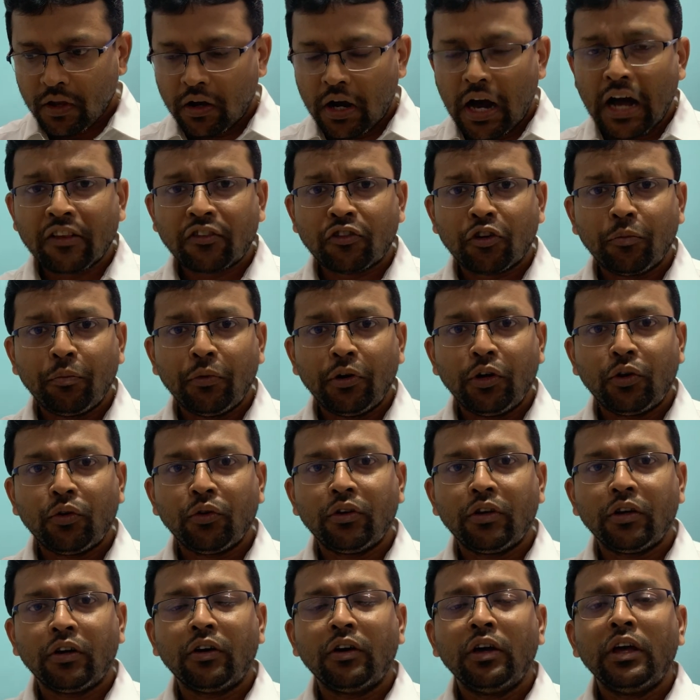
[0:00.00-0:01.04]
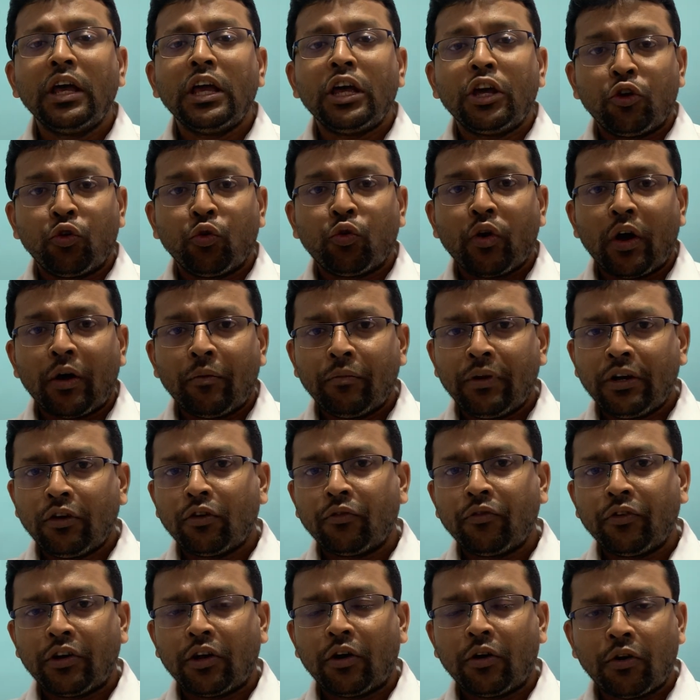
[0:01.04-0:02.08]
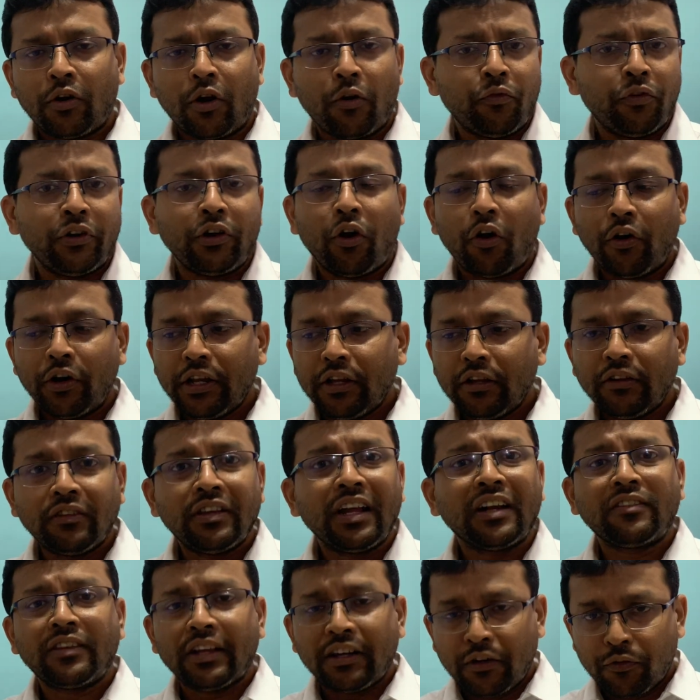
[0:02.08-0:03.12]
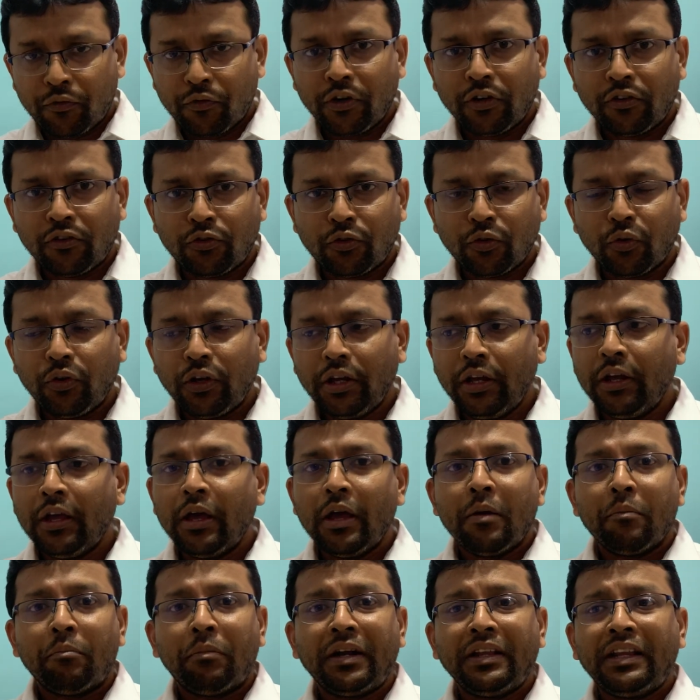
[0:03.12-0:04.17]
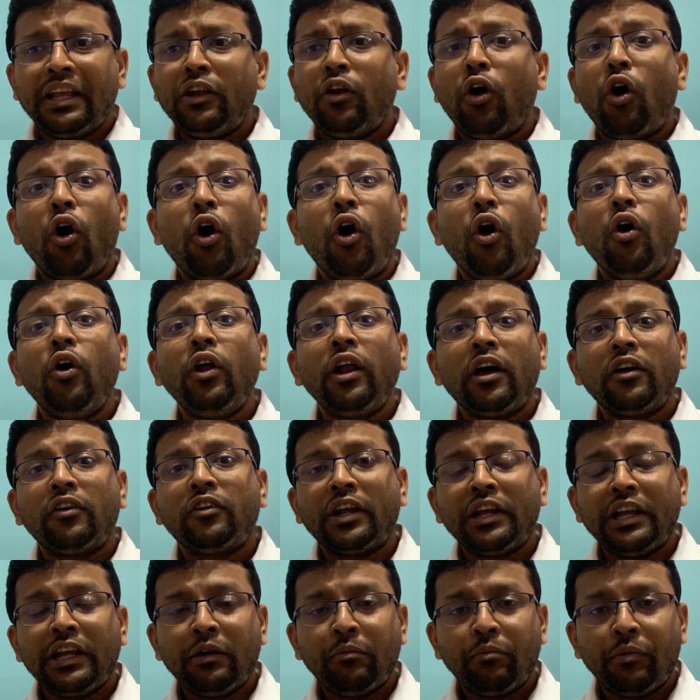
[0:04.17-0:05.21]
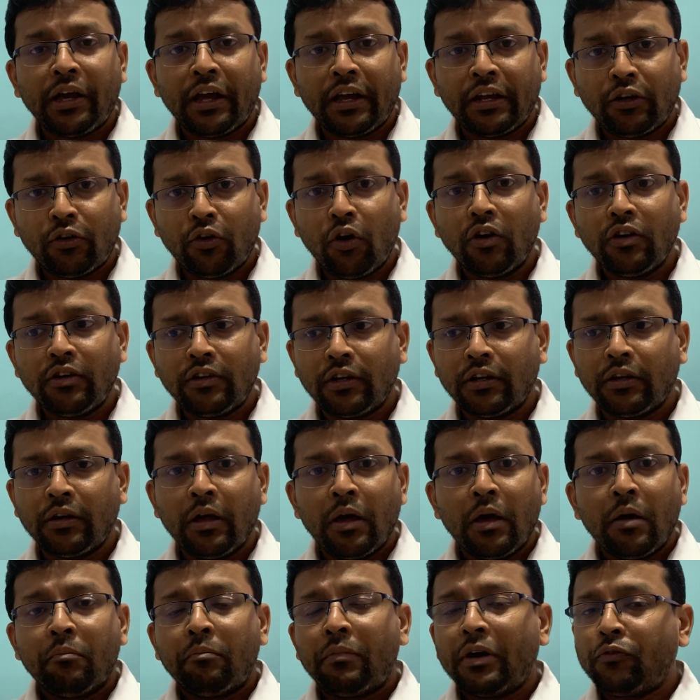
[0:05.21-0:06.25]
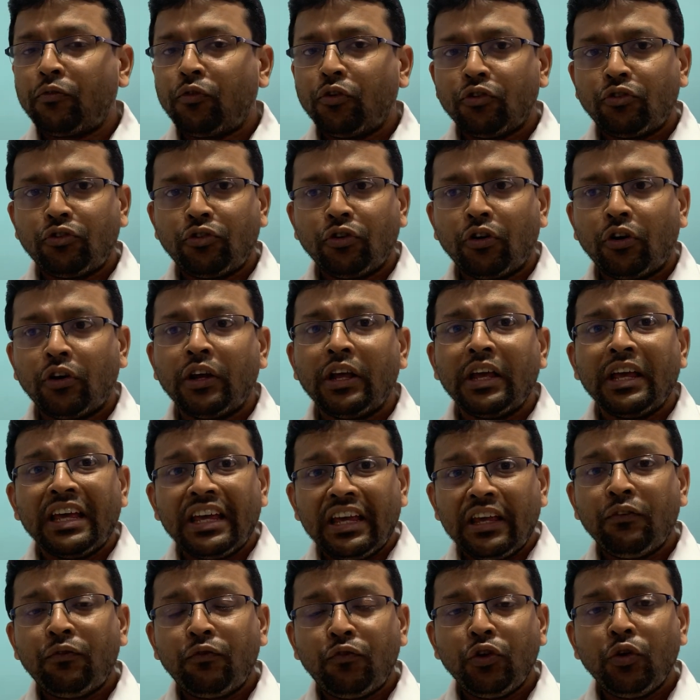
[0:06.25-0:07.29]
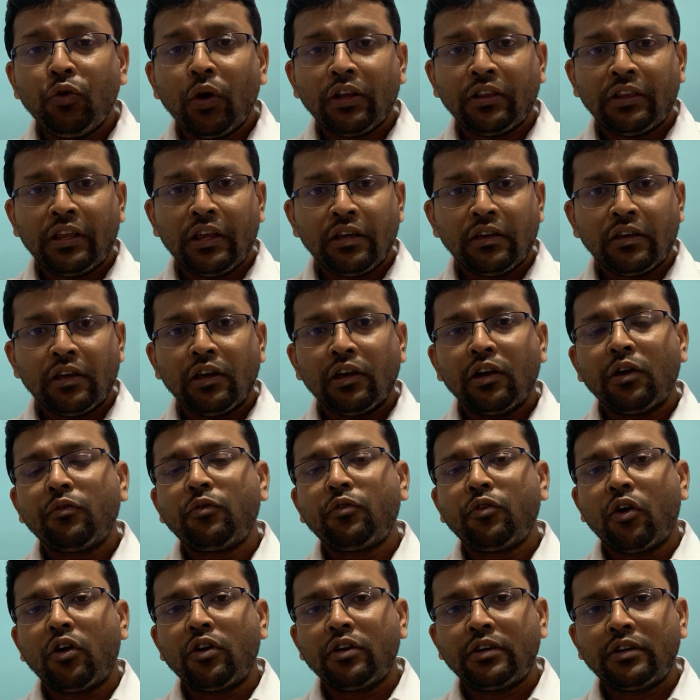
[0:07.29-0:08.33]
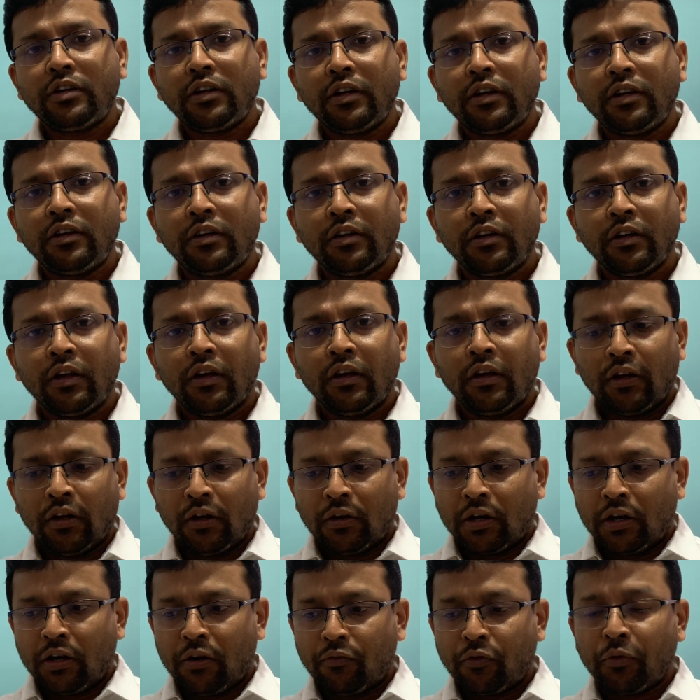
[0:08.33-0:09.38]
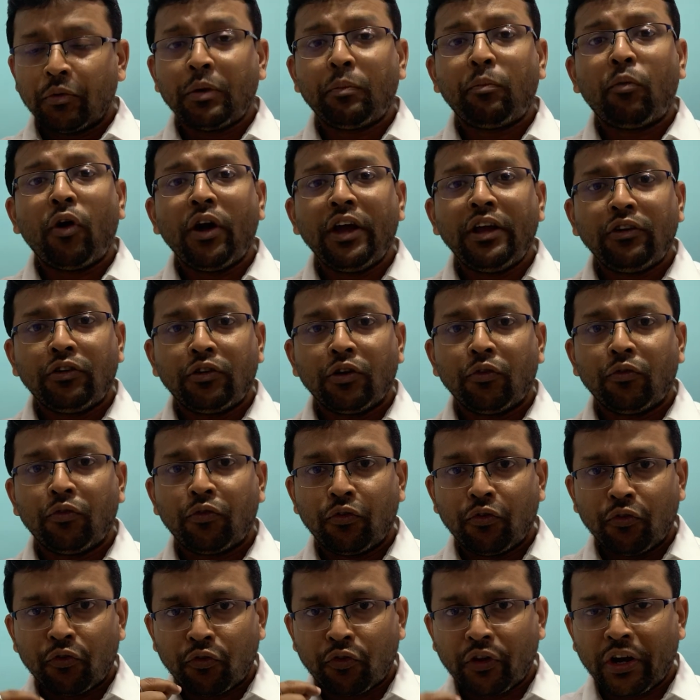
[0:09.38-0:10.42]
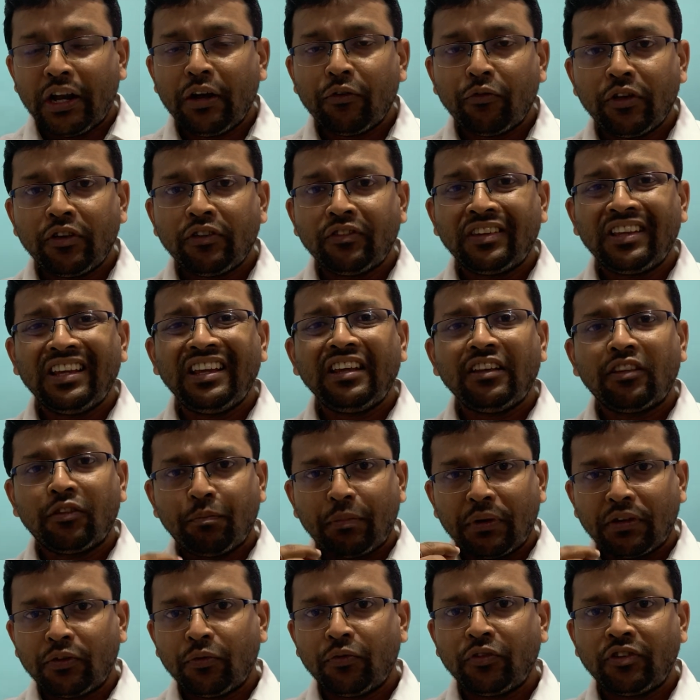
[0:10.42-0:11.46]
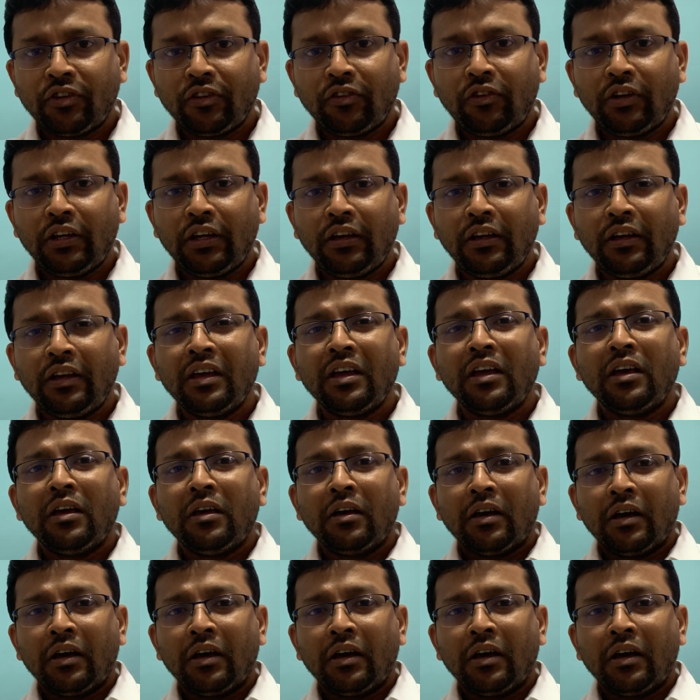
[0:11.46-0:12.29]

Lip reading: answerable to the requirement of an audience. That's a different story, but then all are running behind content. But for sure, if you are thinking of content from the point of relevancy, specificity,